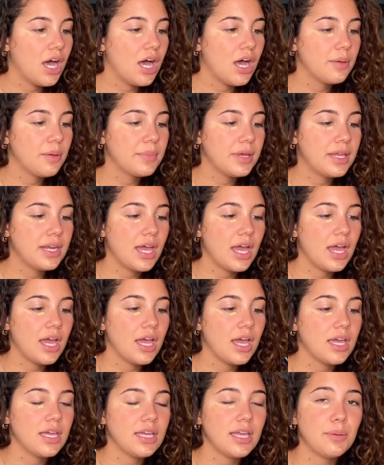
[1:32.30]
And
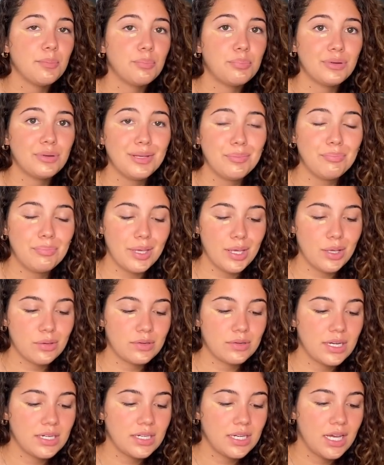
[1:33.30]
I am pretty pale
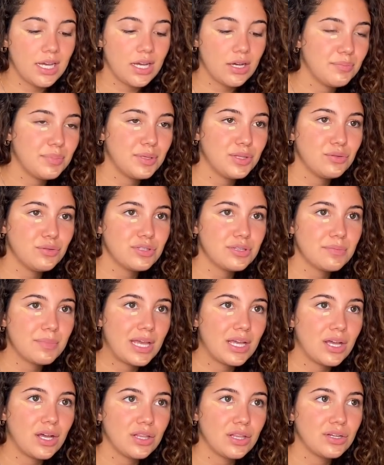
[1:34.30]
right now. I've been losing
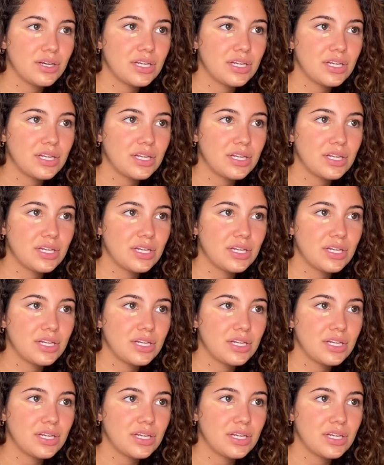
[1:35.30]
my color.